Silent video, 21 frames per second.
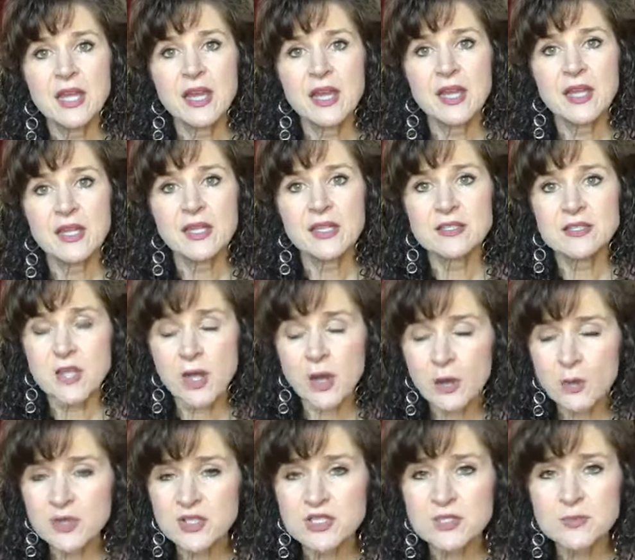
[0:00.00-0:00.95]
uh, he's
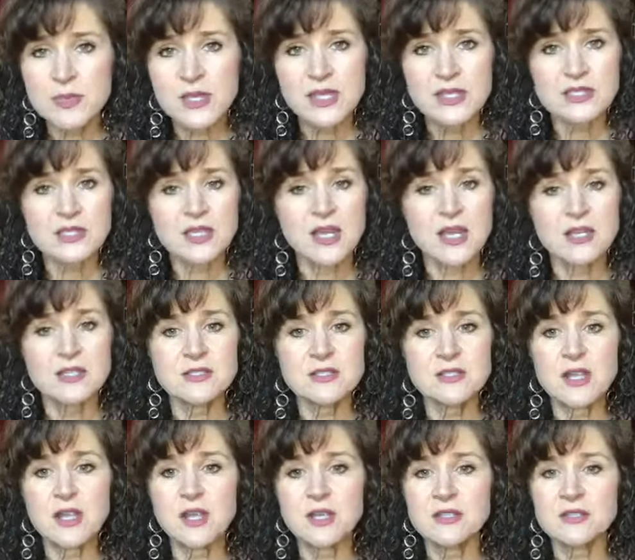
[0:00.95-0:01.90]
always speaking to
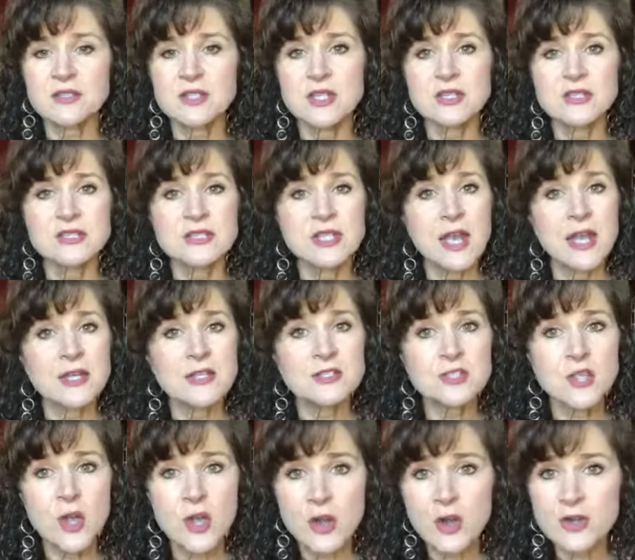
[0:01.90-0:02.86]
us, us. It's not
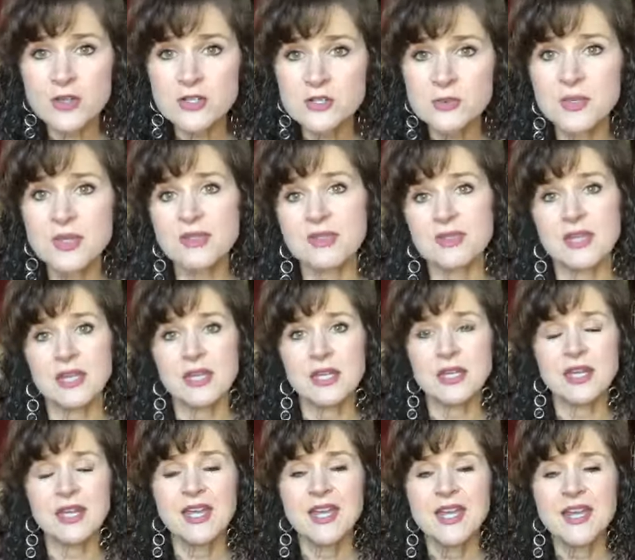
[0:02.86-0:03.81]
as hard as we
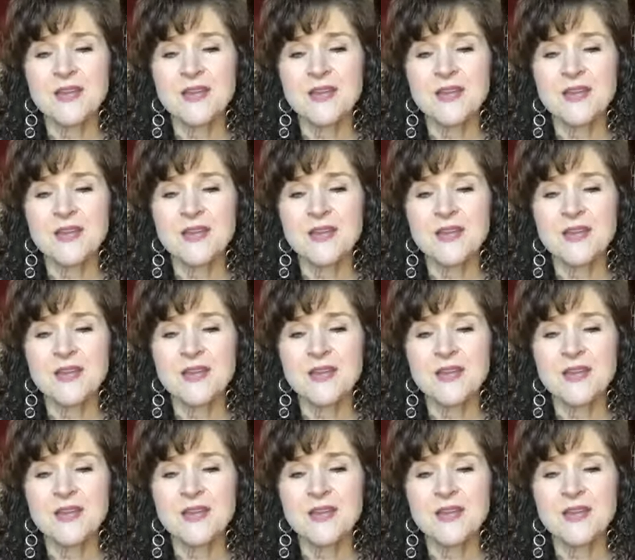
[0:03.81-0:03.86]
think.